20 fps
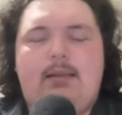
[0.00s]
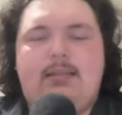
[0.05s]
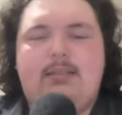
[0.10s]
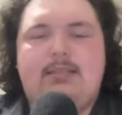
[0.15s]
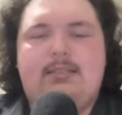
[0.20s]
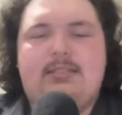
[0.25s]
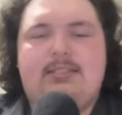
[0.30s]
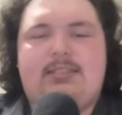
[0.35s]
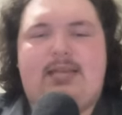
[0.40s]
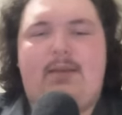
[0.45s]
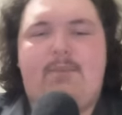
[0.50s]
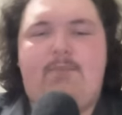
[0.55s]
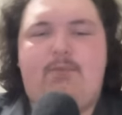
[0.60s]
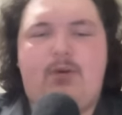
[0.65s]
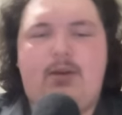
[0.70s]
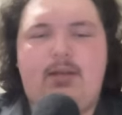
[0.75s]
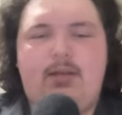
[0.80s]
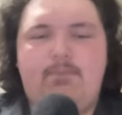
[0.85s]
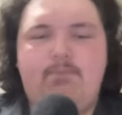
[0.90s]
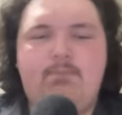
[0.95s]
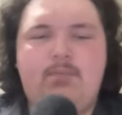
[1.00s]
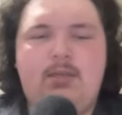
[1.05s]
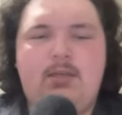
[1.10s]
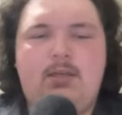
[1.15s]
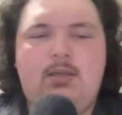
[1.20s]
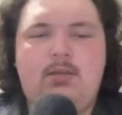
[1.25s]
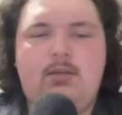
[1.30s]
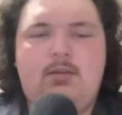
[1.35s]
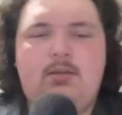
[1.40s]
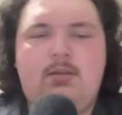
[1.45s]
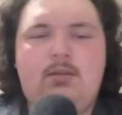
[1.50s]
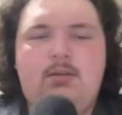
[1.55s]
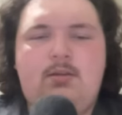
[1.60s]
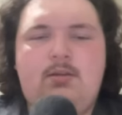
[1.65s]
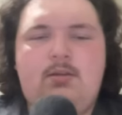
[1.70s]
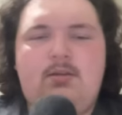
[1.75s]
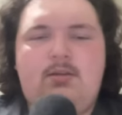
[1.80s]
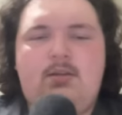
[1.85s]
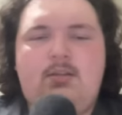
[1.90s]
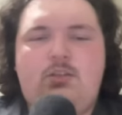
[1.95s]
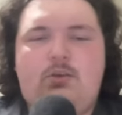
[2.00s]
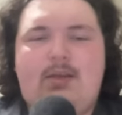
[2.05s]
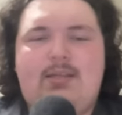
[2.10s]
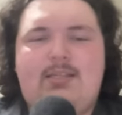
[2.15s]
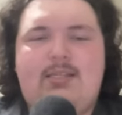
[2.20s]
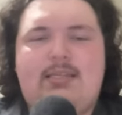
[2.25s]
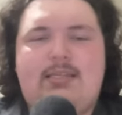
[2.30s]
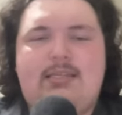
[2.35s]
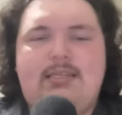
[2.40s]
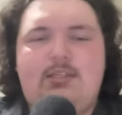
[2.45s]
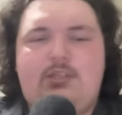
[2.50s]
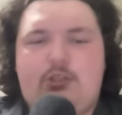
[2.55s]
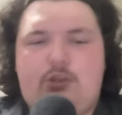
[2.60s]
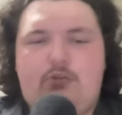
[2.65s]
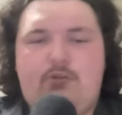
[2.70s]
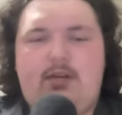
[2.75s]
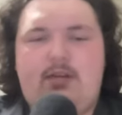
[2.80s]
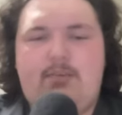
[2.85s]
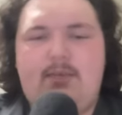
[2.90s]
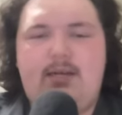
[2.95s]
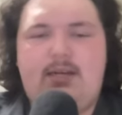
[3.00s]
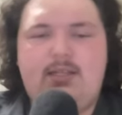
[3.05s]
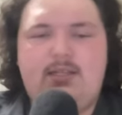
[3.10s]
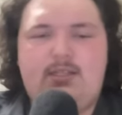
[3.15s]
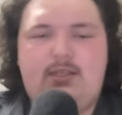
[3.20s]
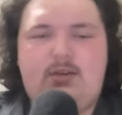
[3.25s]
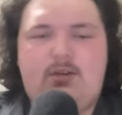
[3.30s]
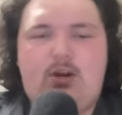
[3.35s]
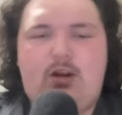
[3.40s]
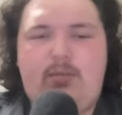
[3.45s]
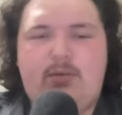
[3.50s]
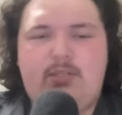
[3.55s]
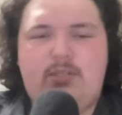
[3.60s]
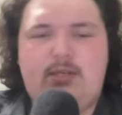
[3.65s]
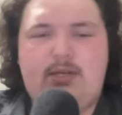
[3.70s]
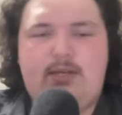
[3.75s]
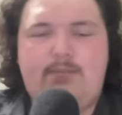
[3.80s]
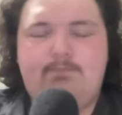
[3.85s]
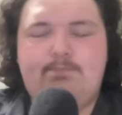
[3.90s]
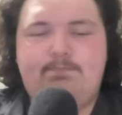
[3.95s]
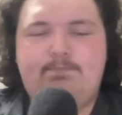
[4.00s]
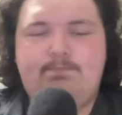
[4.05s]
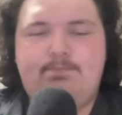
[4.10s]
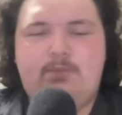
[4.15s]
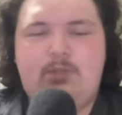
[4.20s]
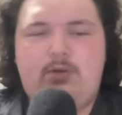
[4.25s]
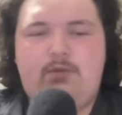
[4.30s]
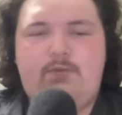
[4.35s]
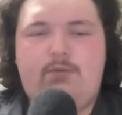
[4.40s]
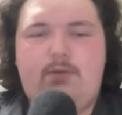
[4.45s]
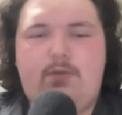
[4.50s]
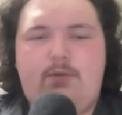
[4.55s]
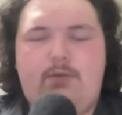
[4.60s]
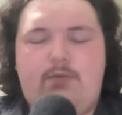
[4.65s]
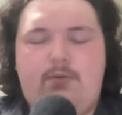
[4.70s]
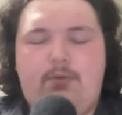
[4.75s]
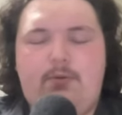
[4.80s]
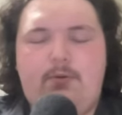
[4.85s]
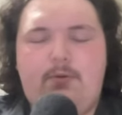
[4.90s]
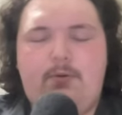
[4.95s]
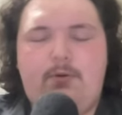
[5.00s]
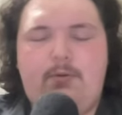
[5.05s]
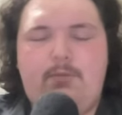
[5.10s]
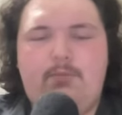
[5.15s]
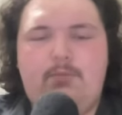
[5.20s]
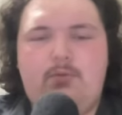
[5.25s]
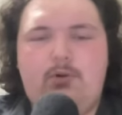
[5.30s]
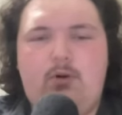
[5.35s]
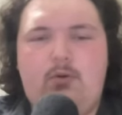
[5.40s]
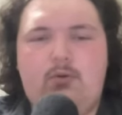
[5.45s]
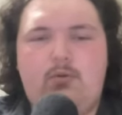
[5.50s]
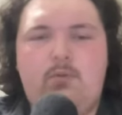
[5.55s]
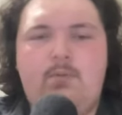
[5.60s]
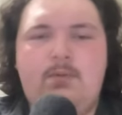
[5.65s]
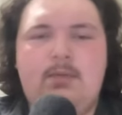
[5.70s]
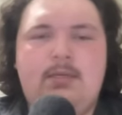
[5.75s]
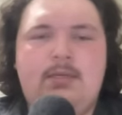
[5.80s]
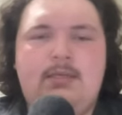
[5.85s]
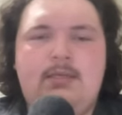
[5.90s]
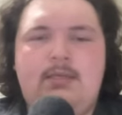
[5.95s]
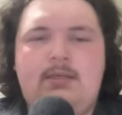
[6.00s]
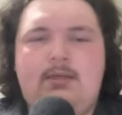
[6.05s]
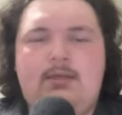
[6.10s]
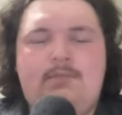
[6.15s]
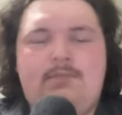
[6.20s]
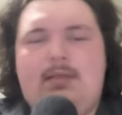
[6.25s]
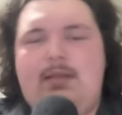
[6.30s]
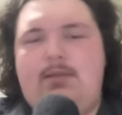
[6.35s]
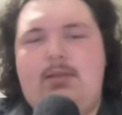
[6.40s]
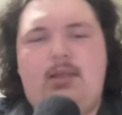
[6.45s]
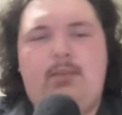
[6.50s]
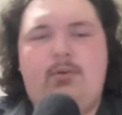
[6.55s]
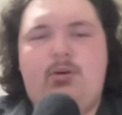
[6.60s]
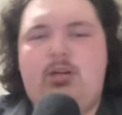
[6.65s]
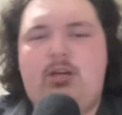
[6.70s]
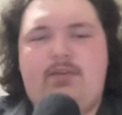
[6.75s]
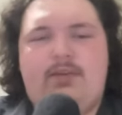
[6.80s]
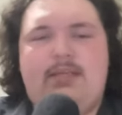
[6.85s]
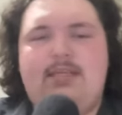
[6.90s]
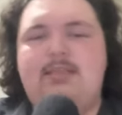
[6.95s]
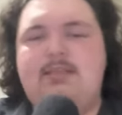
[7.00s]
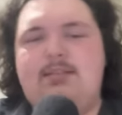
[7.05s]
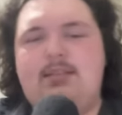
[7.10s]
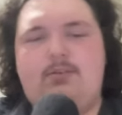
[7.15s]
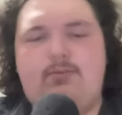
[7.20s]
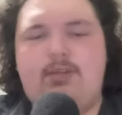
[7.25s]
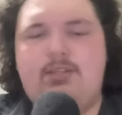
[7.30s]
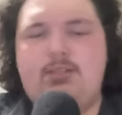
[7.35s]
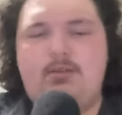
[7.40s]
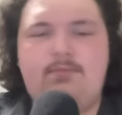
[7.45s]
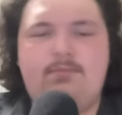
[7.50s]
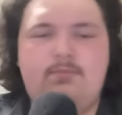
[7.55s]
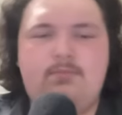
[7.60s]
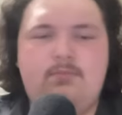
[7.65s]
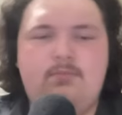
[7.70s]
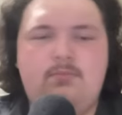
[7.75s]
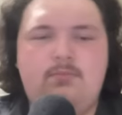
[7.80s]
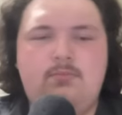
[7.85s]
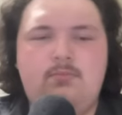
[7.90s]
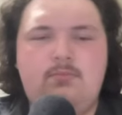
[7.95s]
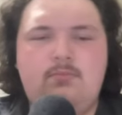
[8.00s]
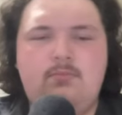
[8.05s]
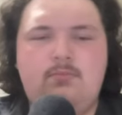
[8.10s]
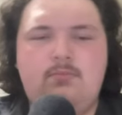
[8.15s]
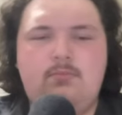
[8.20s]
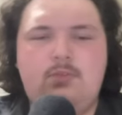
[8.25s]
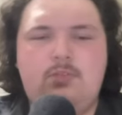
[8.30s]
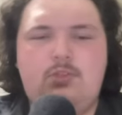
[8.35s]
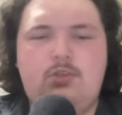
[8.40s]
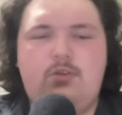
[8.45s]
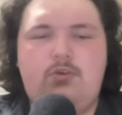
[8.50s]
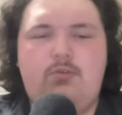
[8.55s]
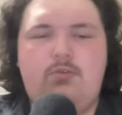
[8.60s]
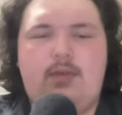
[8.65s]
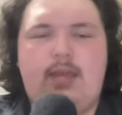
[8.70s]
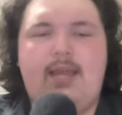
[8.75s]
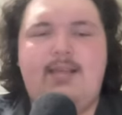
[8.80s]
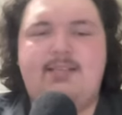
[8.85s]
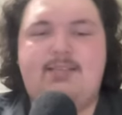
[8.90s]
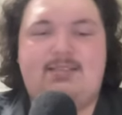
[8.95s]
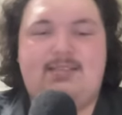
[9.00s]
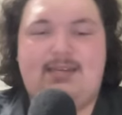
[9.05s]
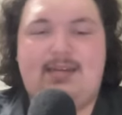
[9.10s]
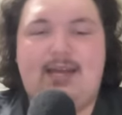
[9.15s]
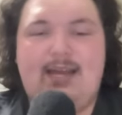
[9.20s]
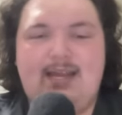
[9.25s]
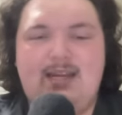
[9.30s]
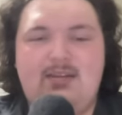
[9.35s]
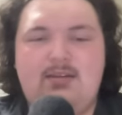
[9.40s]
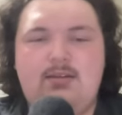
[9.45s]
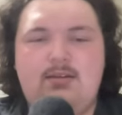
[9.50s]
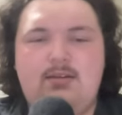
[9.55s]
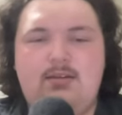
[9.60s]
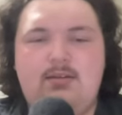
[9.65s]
step for him. So as he gets 3 minutes in garbage time, in the fourth quarter total, the number could have easily risen to Cason's 9.